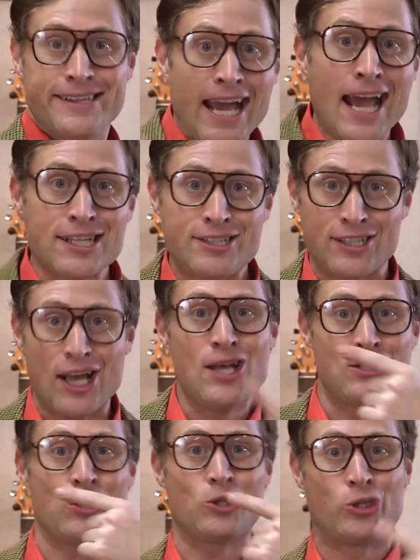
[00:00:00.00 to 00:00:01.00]
This
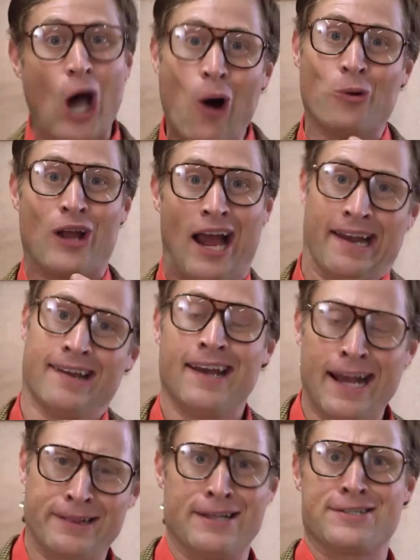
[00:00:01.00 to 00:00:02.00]
is a donut.
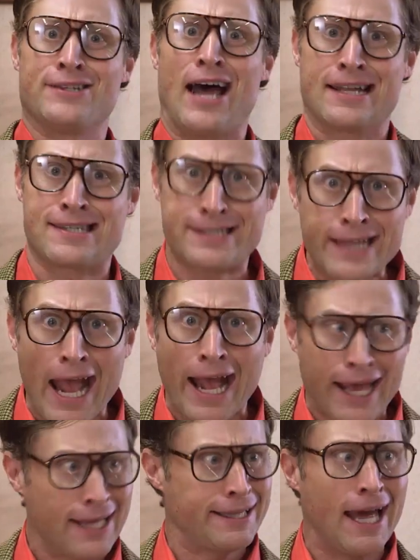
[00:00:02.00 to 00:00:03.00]
It does not
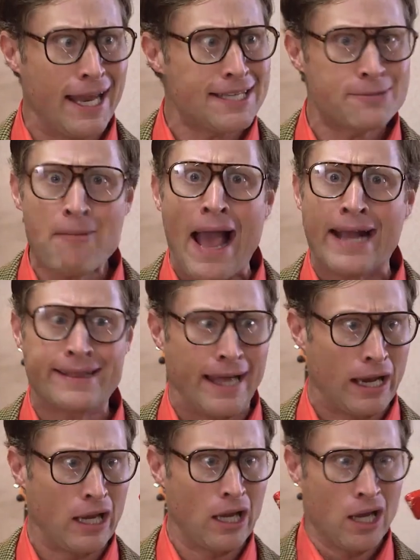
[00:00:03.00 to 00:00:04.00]
stick to this
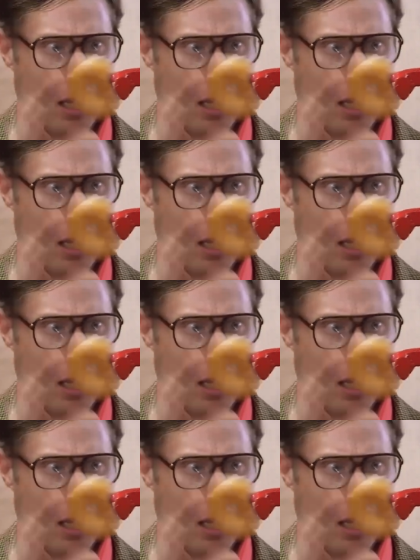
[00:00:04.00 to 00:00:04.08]
magnet.